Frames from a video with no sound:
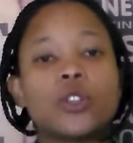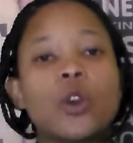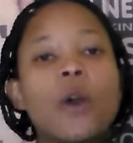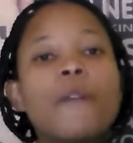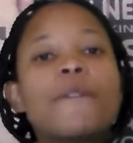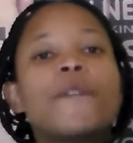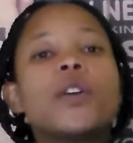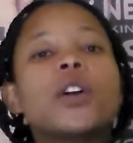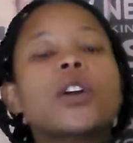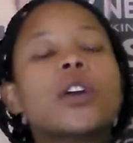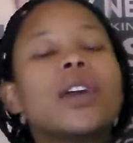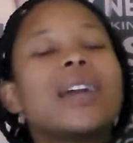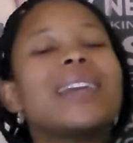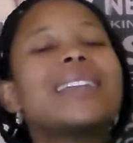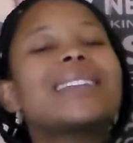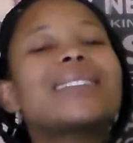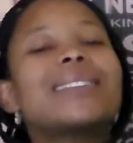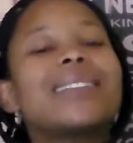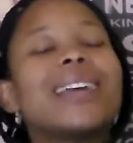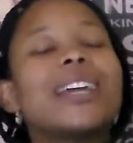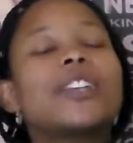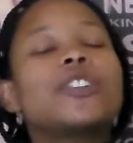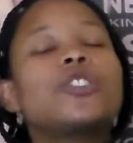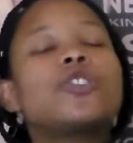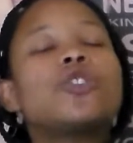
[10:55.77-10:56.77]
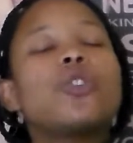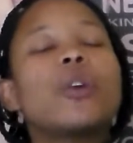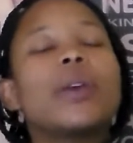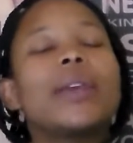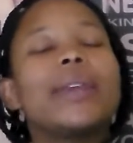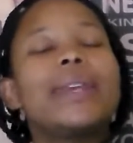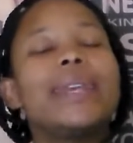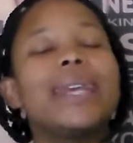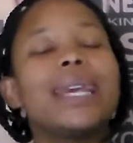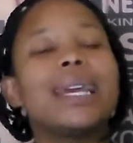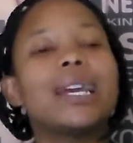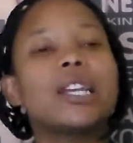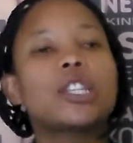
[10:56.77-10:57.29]
don't forget that you're
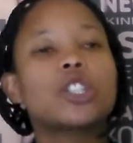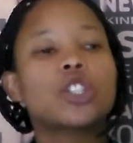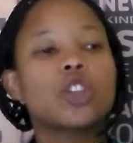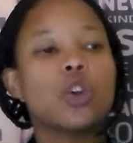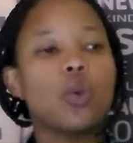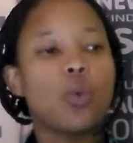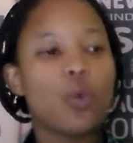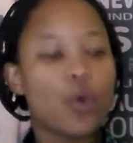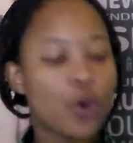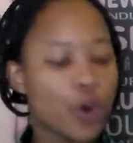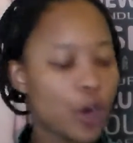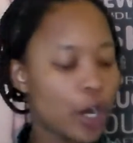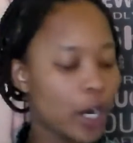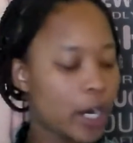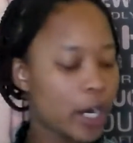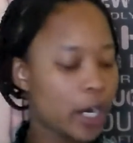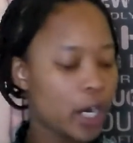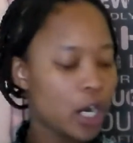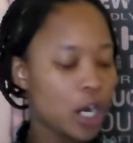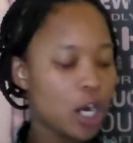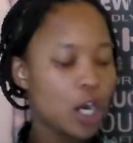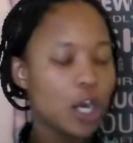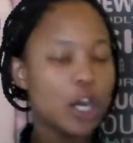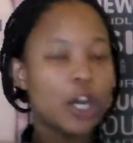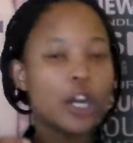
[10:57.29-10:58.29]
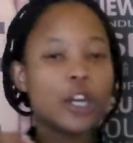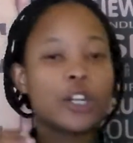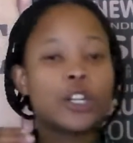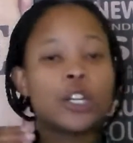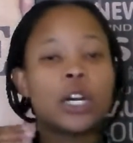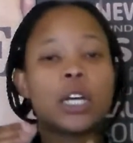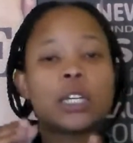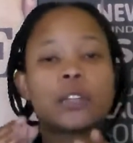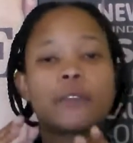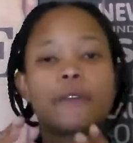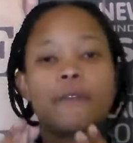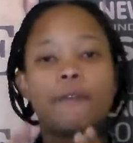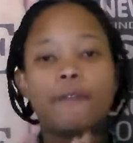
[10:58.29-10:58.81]
here to work,
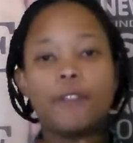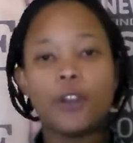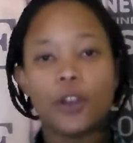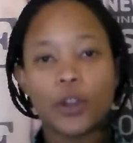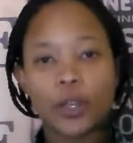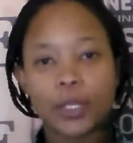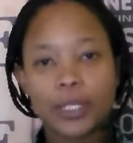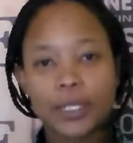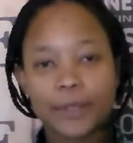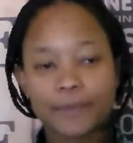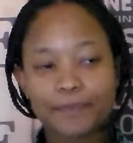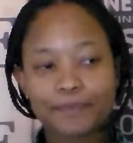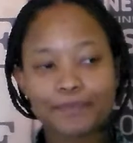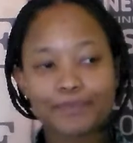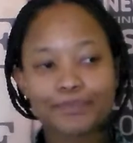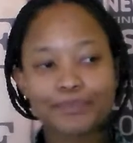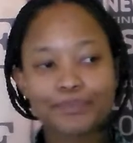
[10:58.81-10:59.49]
not flirt.